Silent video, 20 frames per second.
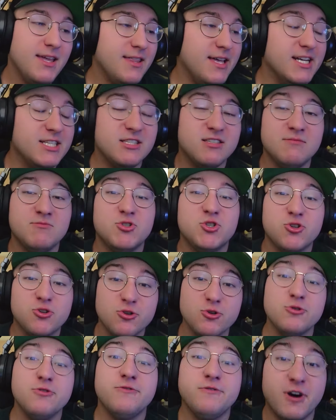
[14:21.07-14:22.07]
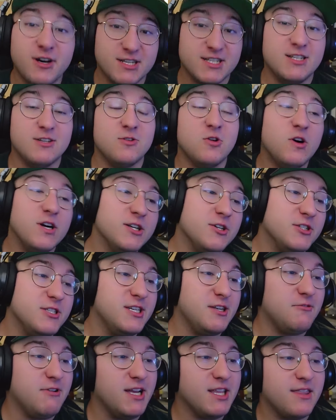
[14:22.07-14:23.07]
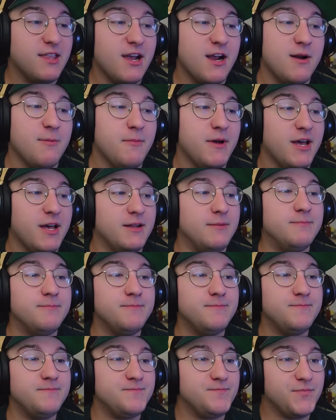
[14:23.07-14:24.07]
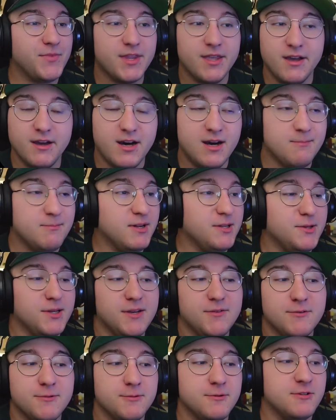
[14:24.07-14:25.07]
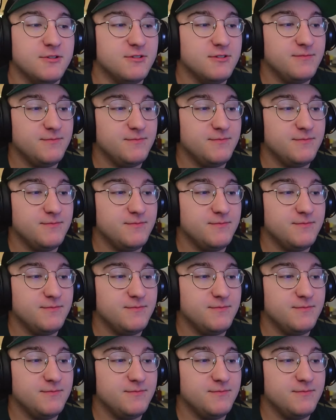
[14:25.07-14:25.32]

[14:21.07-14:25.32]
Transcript: some true fucking loyalty right there, man. Unbelievable.